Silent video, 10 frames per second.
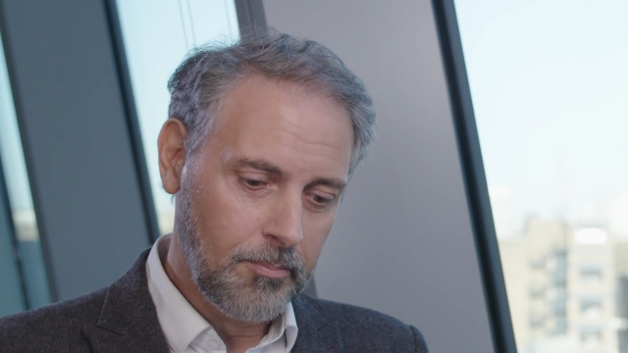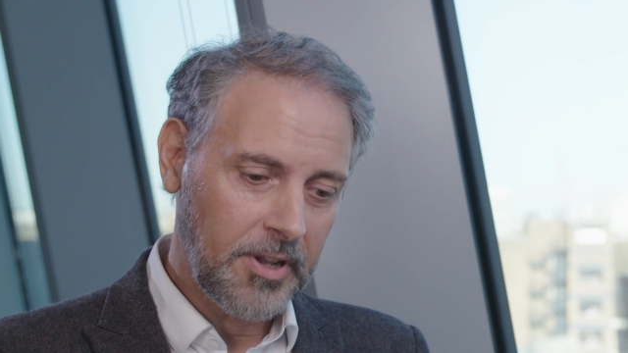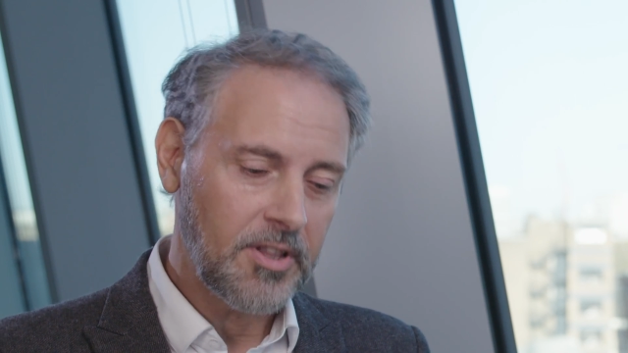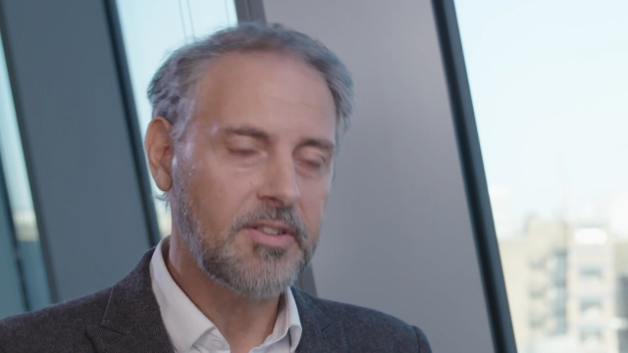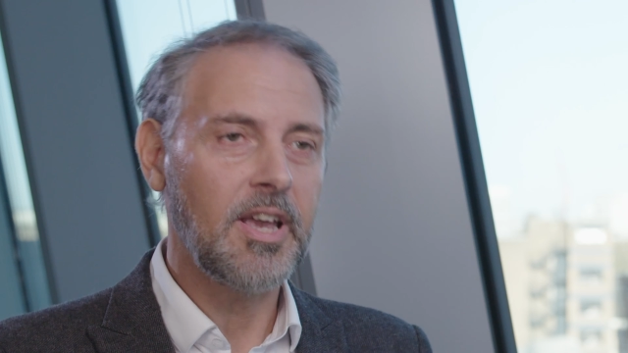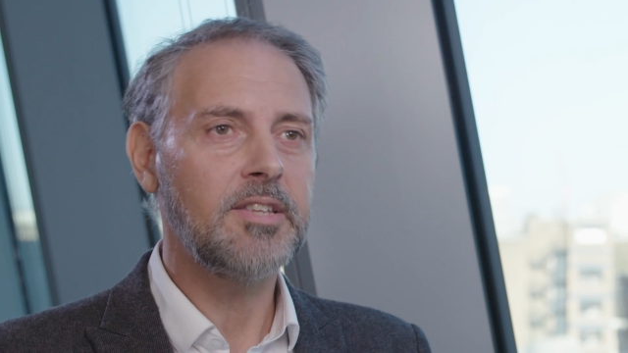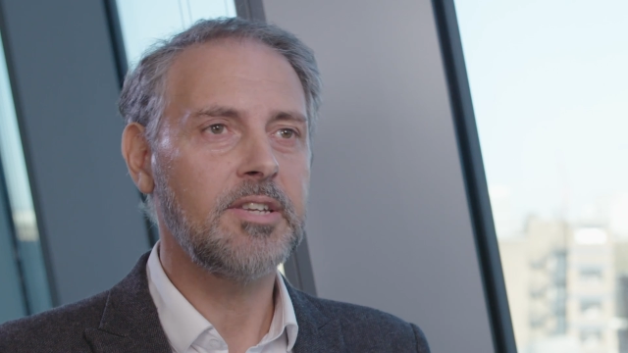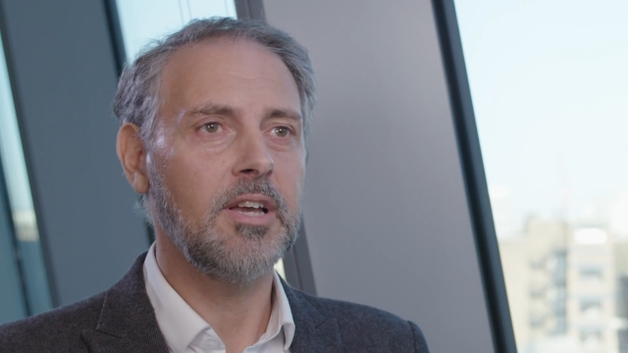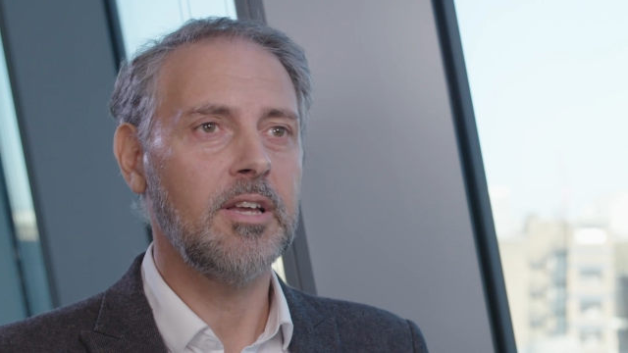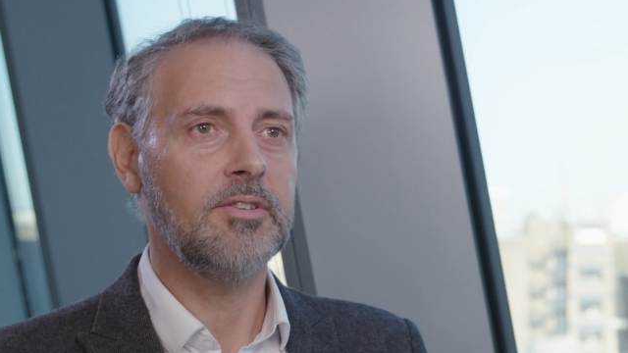bringing the
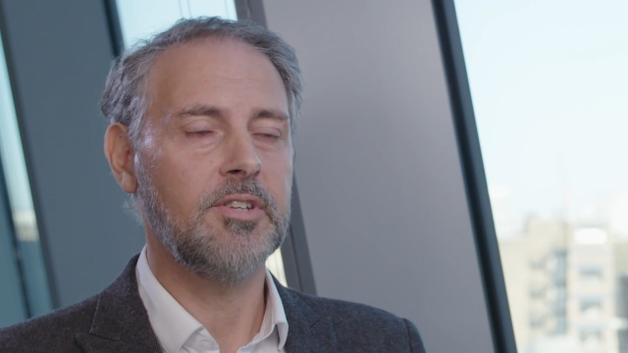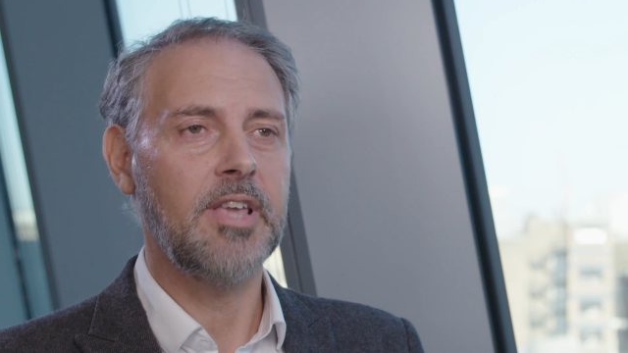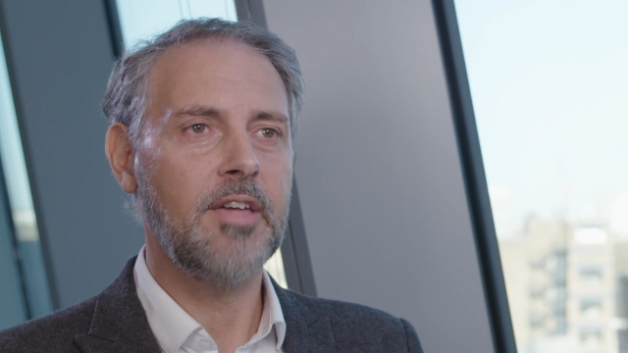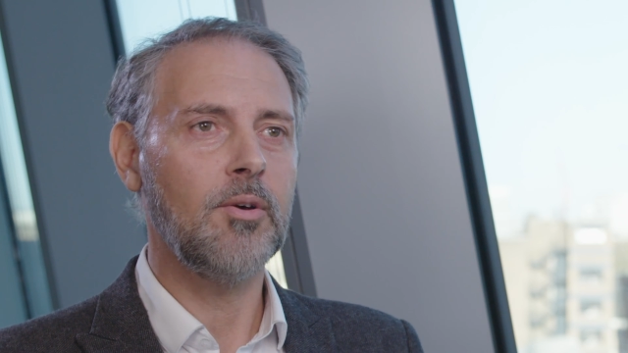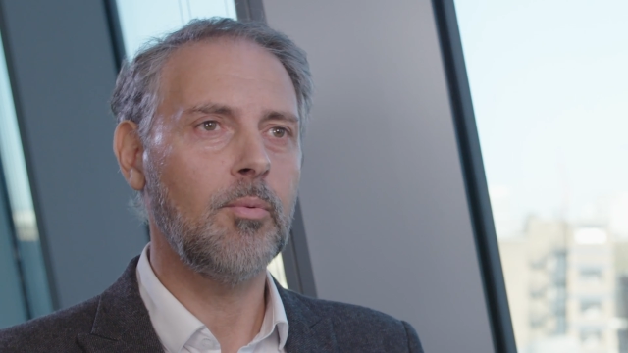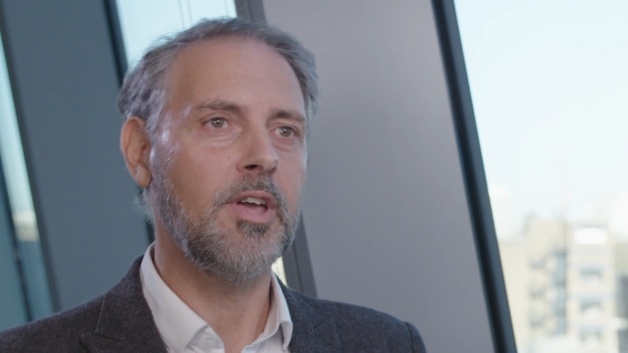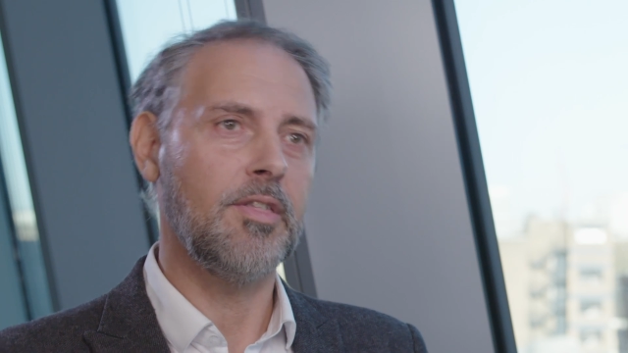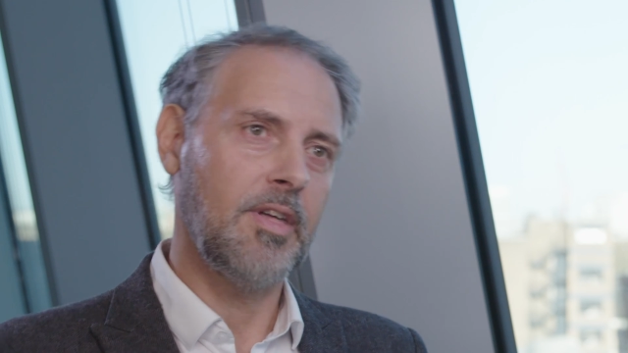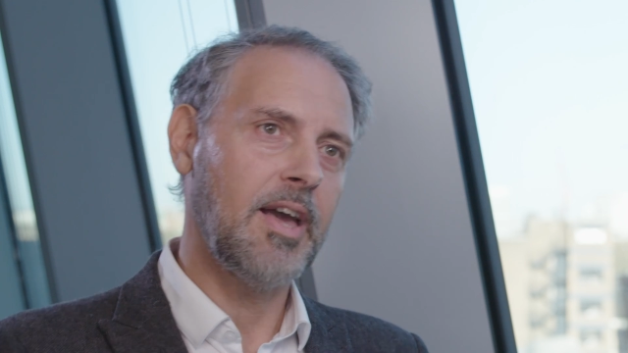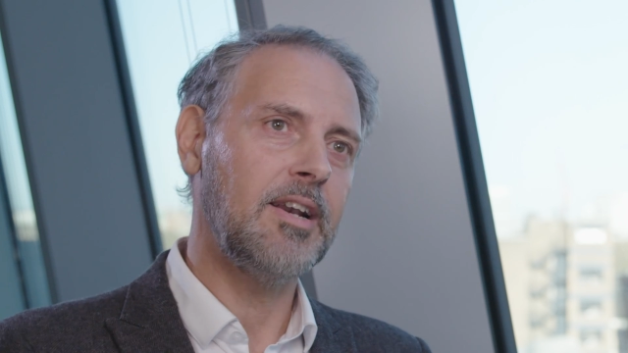data together
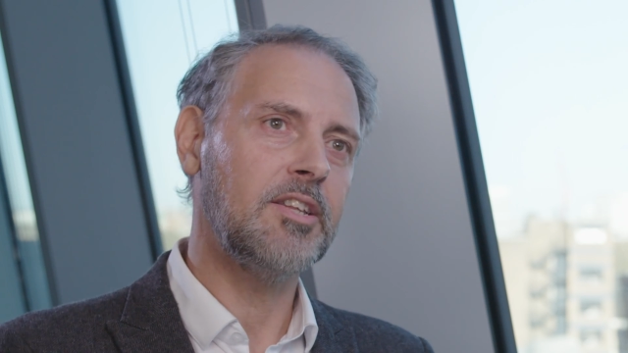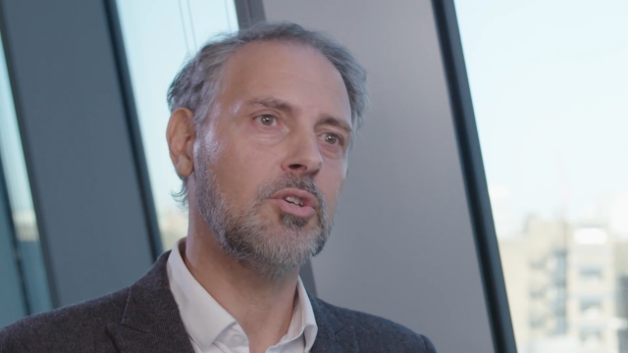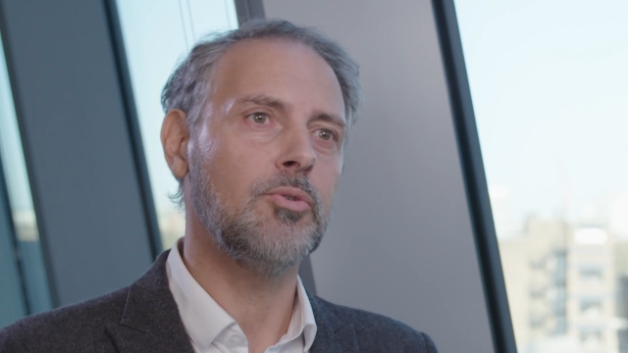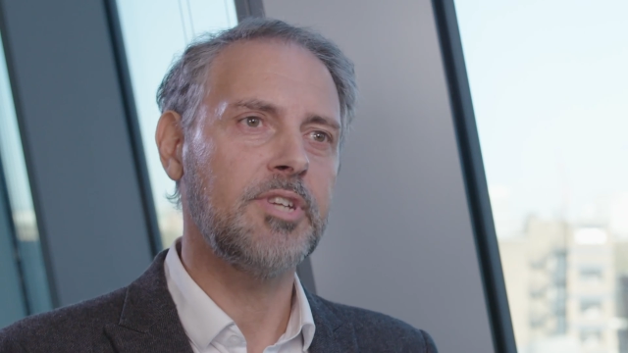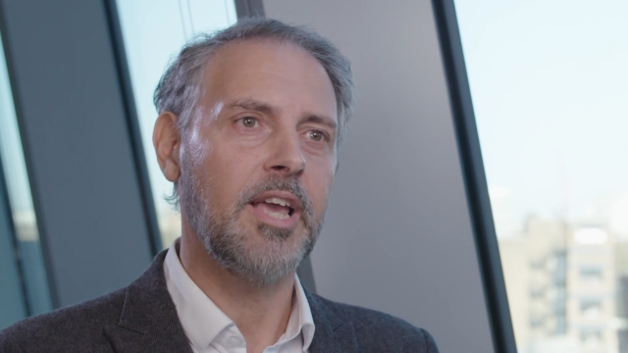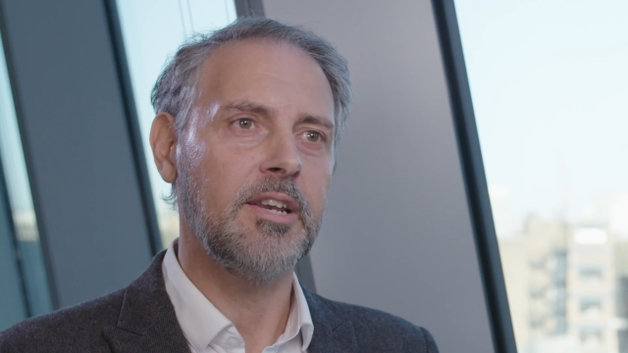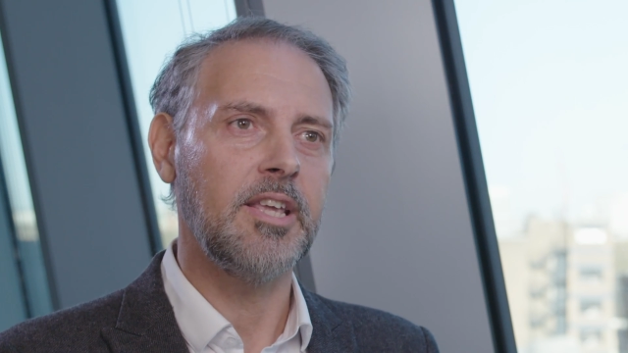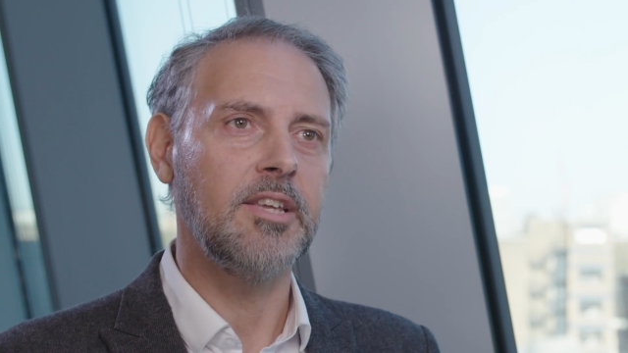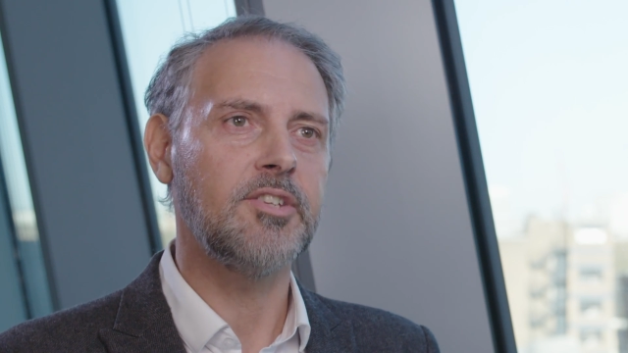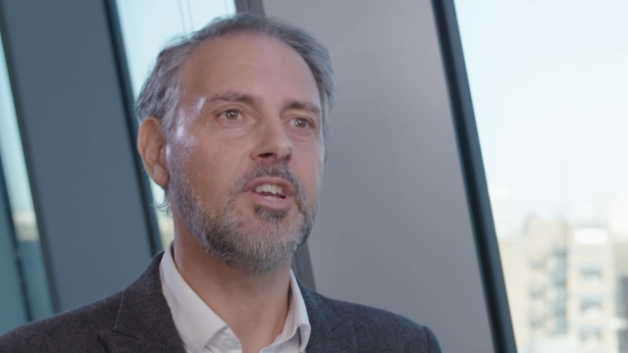with analytical
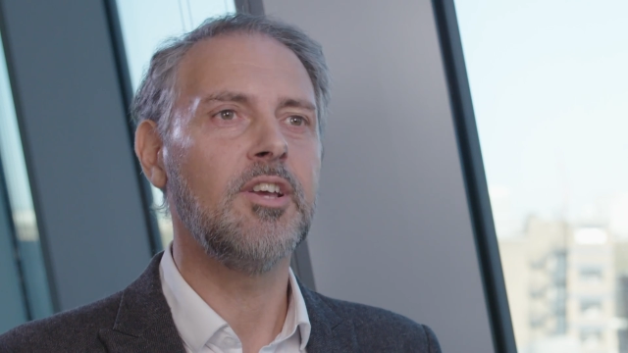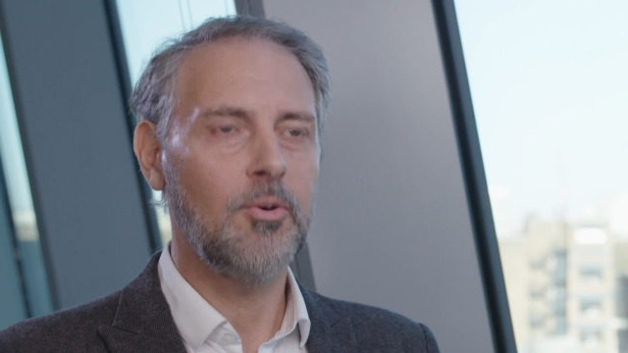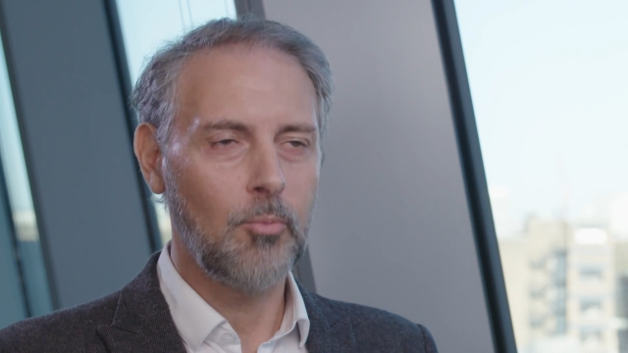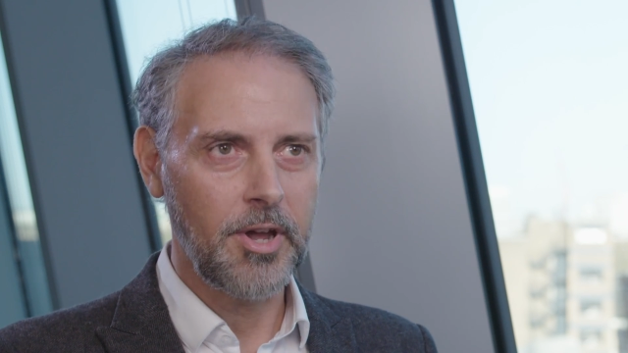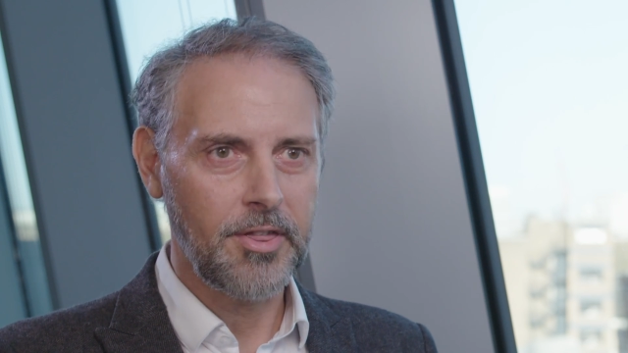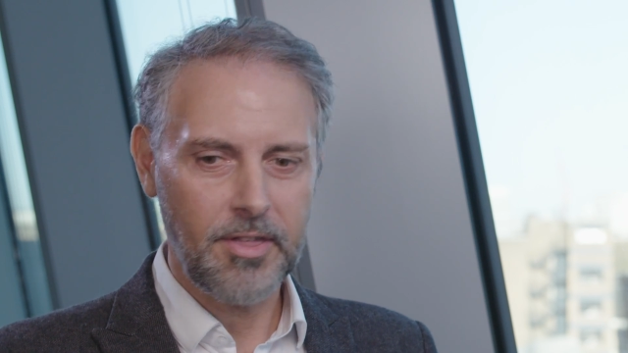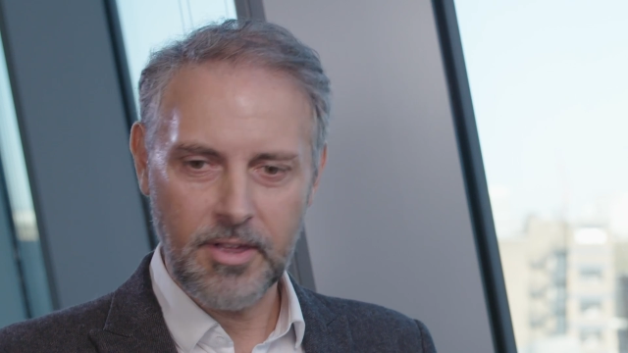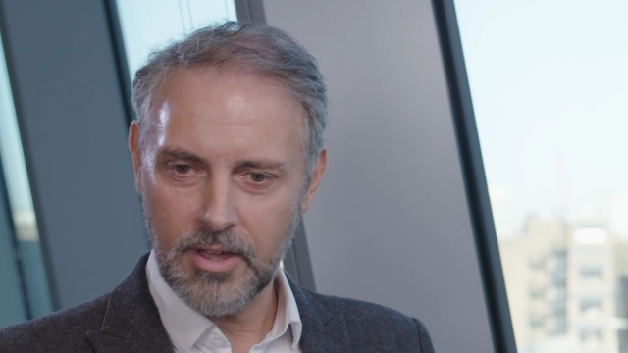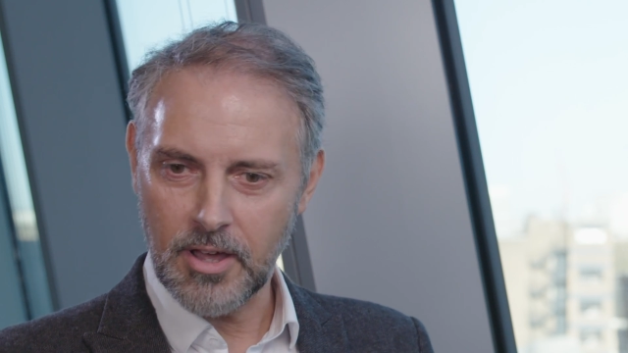techniques, with